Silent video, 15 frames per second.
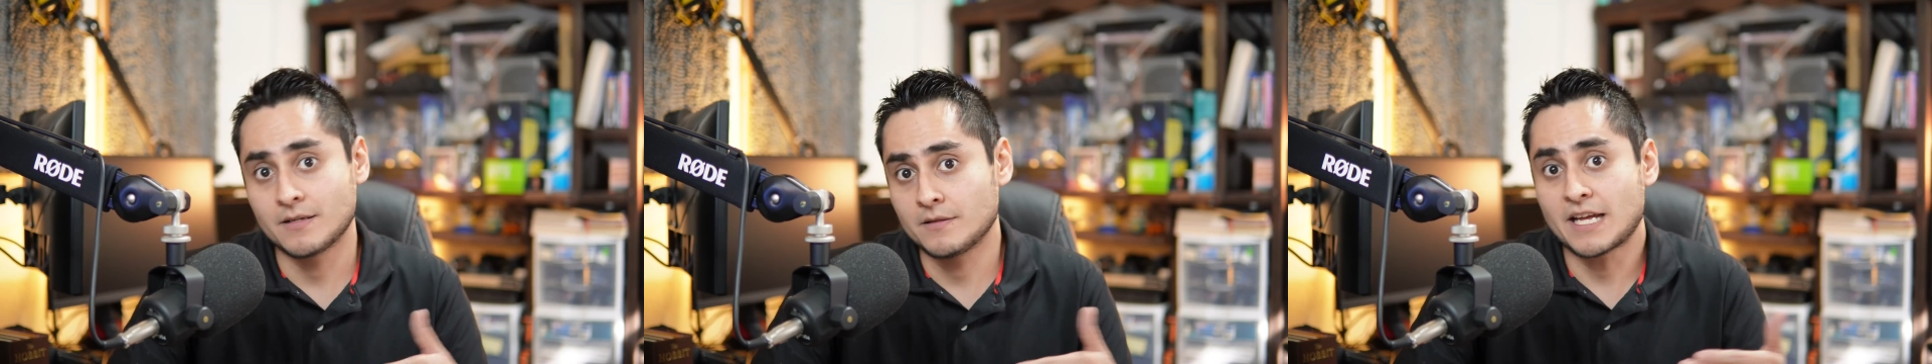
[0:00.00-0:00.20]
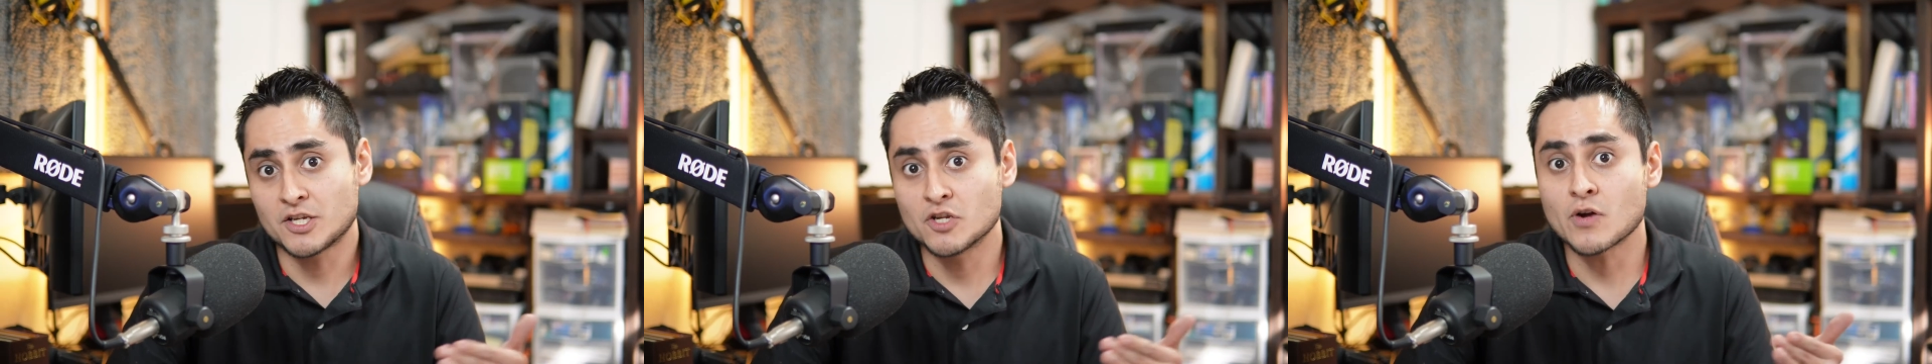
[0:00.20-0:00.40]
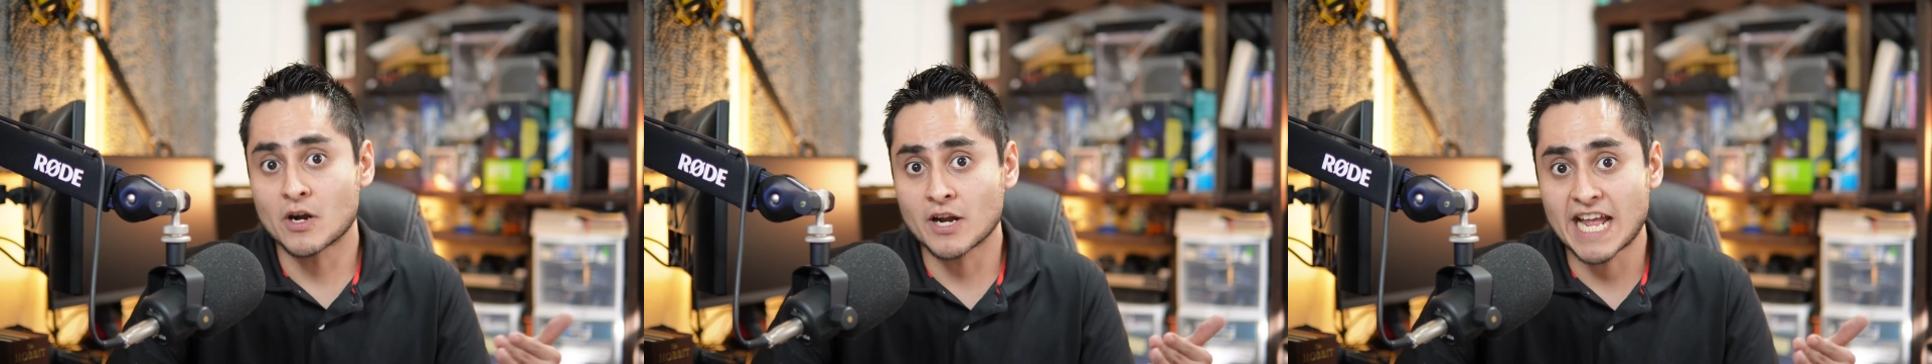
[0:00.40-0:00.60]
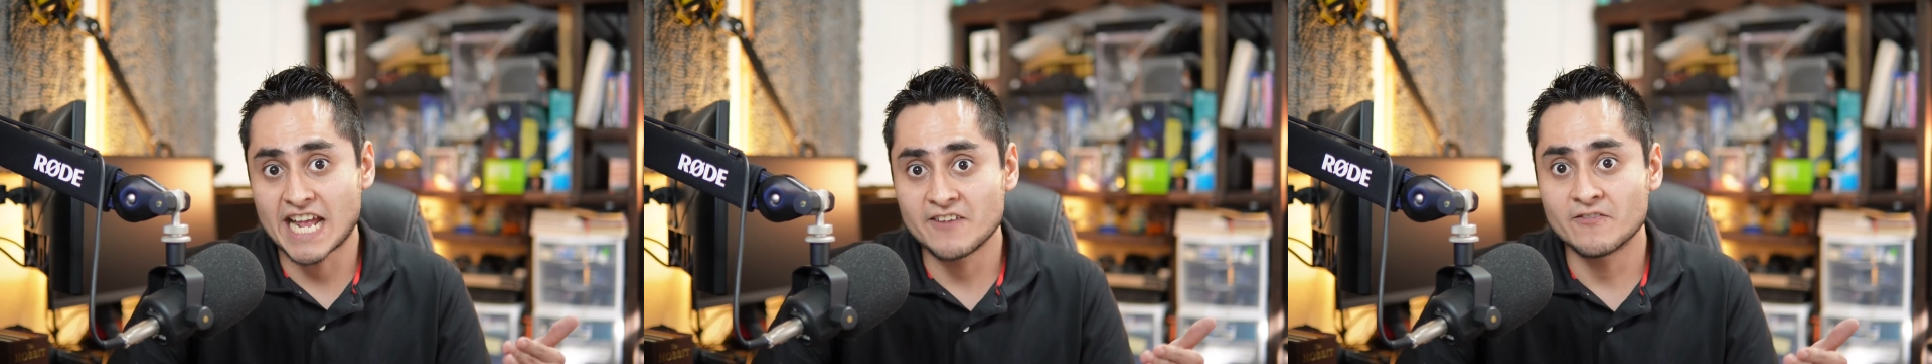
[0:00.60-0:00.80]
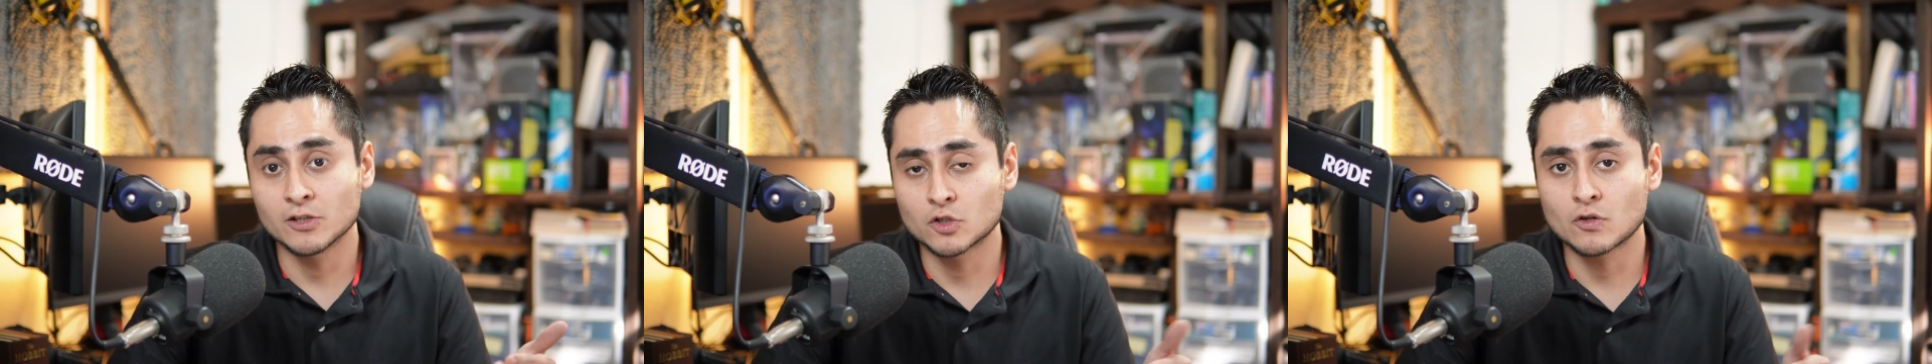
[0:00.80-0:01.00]
that you are
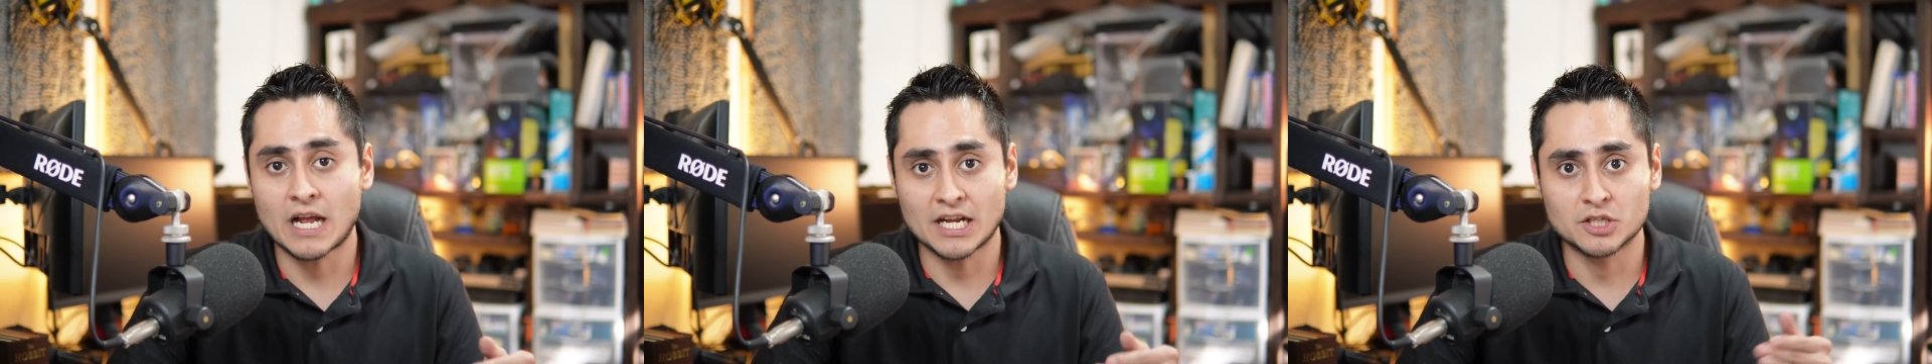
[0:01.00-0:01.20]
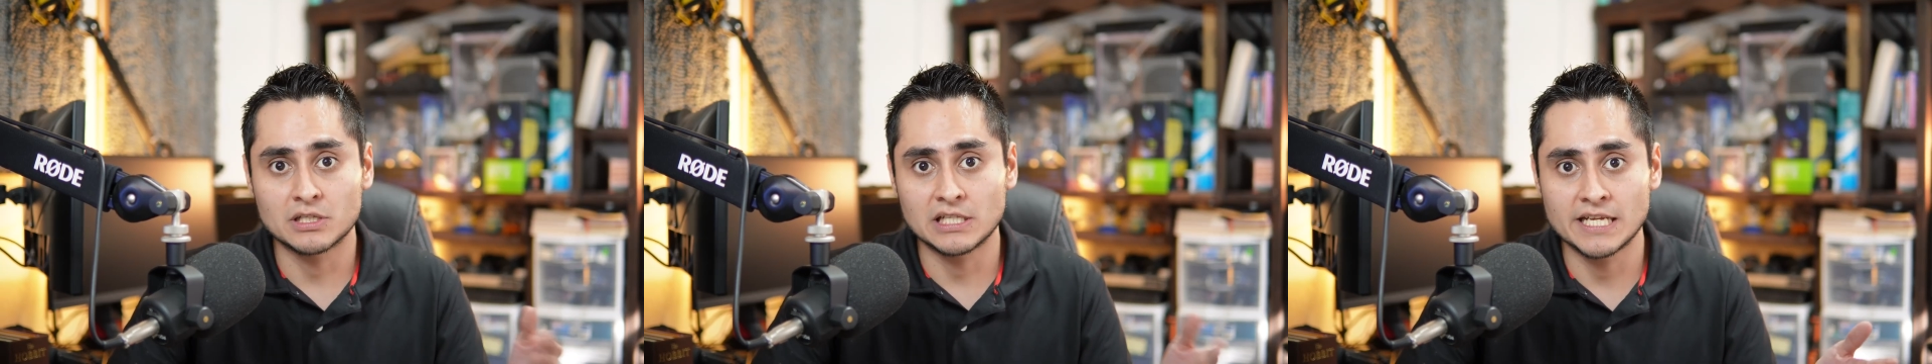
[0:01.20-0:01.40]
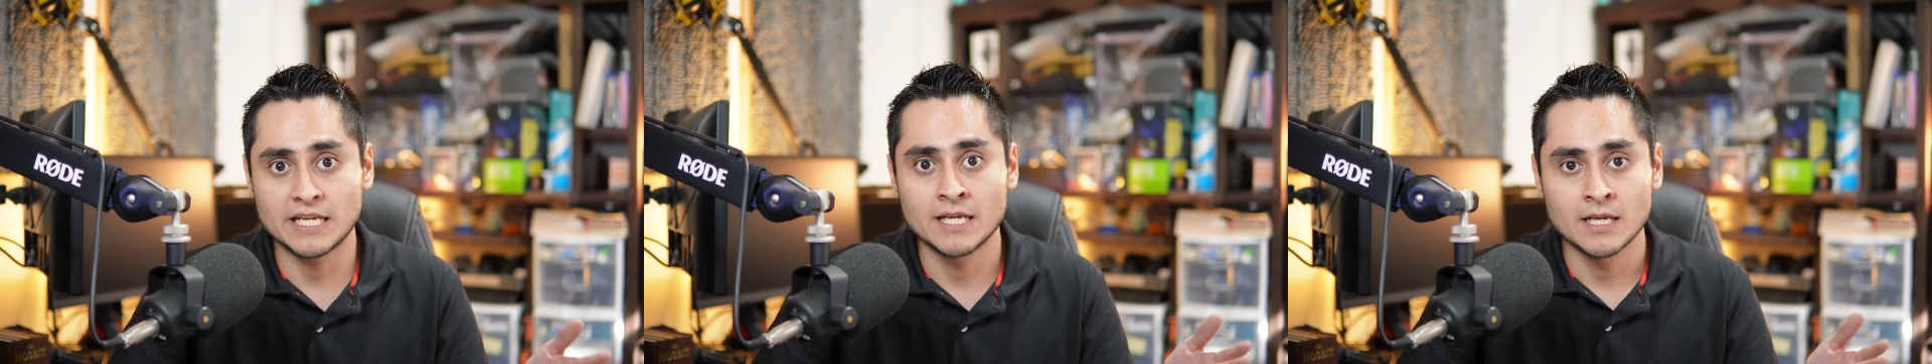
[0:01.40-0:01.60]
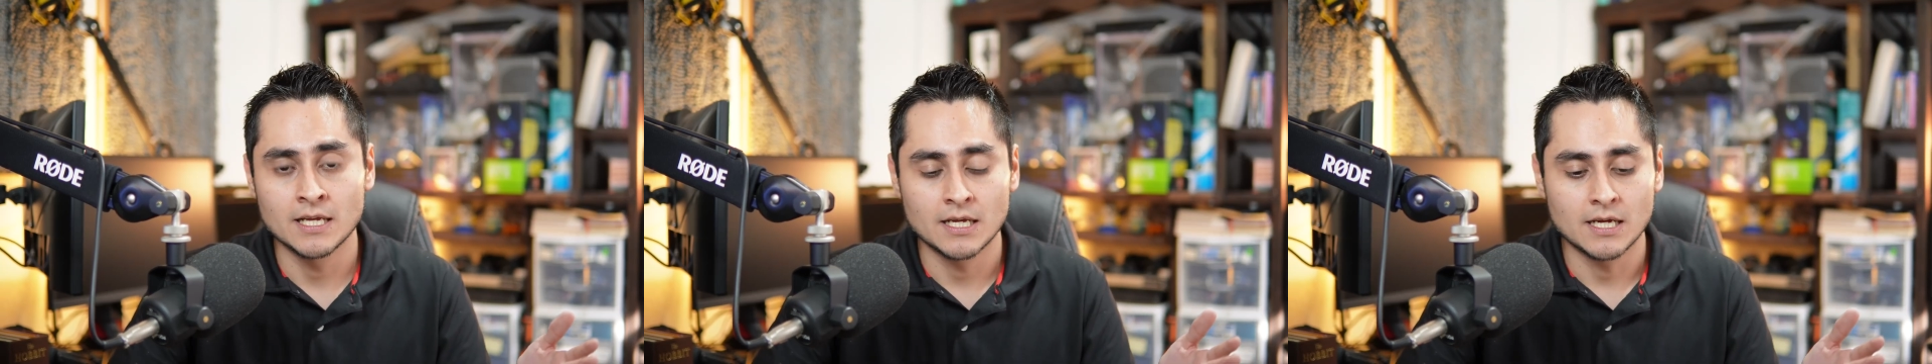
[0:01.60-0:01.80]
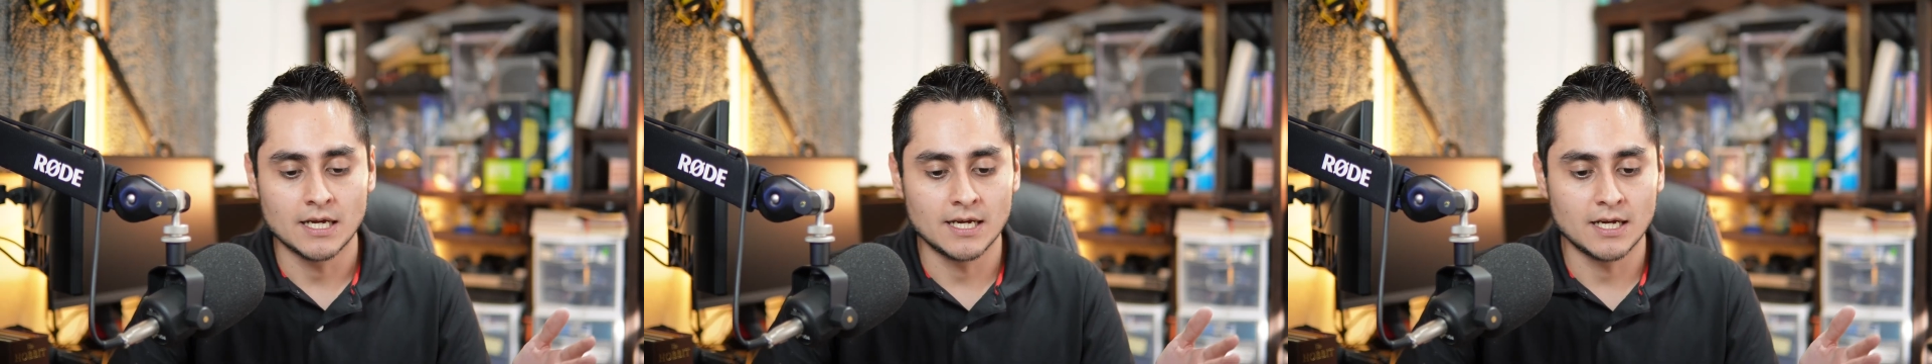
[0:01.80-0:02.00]
able to actually
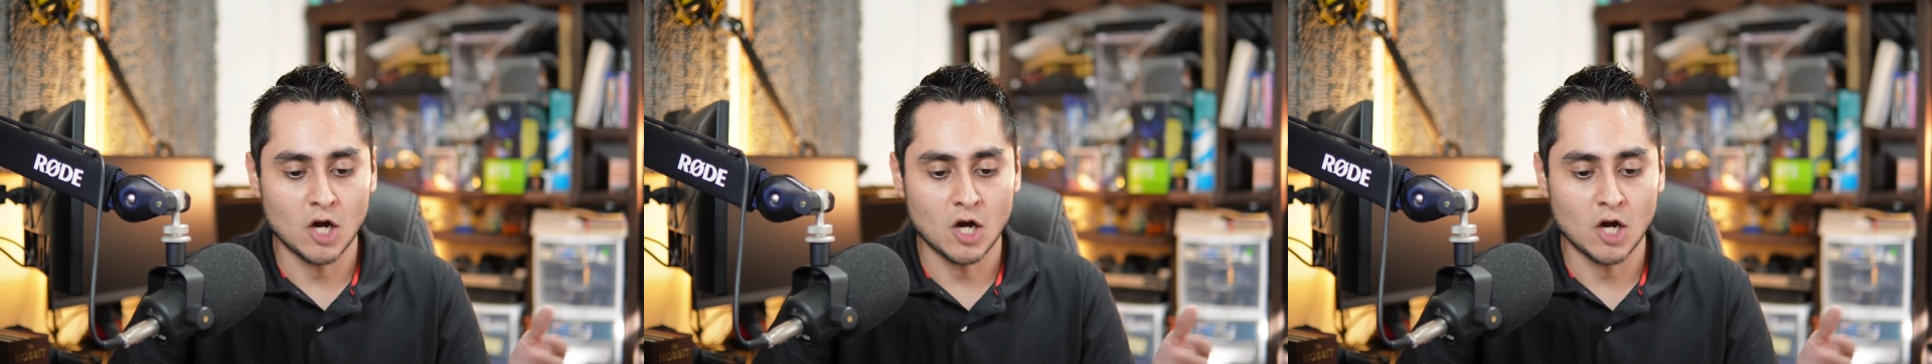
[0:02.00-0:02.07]
uh,